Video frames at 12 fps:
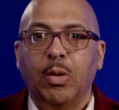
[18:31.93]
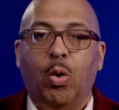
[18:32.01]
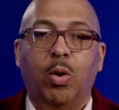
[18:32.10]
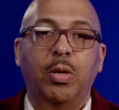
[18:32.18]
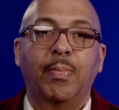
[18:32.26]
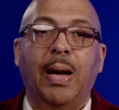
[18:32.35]

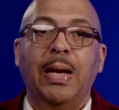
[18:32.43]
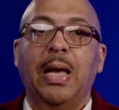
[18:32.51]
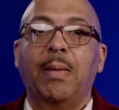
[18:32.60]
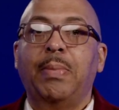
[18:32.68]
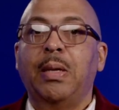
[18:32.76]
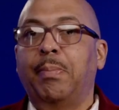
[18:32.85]
Or you might
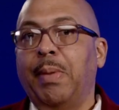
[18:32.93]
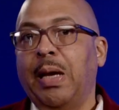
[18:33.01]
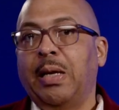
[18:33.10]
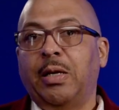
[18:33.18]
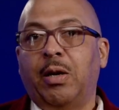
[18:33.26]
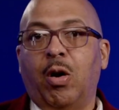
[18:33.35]
not be a
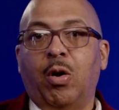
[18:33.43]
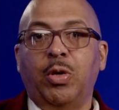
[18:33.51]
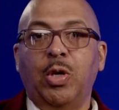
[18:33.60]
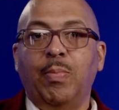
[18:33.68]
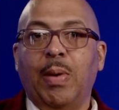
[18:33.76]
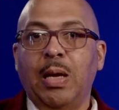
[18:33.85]
man at all.
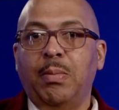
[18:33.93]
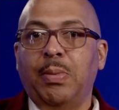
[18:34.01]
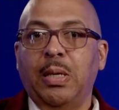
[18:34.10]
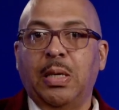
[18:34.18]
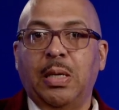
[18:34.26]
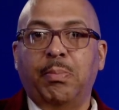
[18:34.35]
You might
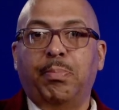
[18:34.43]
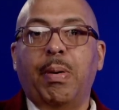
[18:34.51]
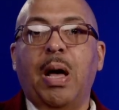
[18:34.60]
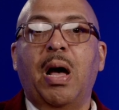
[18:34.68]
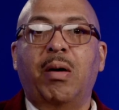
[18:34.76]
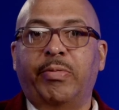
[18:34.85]
be an
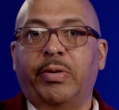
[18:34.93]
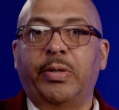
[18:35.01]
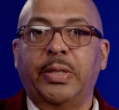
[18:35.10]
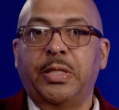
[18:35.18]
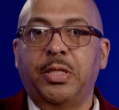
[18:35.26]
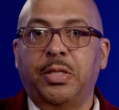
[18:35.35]

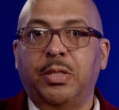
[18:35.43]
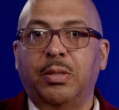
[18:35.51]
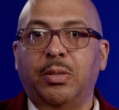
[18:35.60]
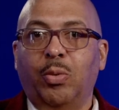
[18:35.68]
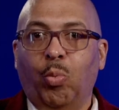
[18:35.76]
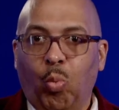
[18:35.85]
impoverished
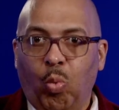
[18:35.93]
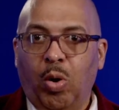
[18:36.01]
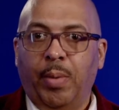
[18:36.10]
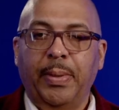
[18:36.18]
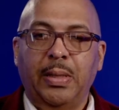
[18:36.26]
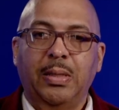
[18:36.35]

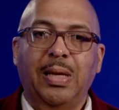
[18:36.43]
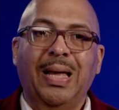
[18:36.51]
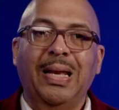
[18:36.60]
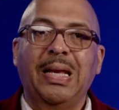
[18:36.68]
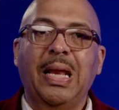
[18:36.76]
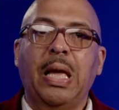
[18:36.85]
woman, a
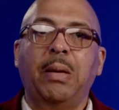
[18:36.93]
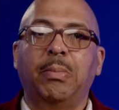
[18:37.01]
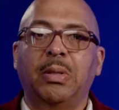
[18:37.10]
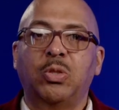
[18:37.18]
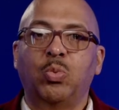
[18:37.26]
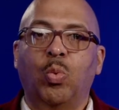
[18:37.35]

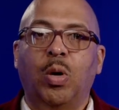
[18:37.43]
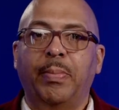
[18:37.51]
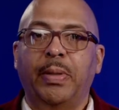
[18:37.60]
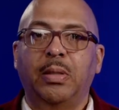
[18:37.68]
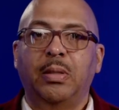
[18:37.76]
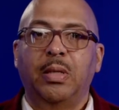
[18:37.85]
nameless woman.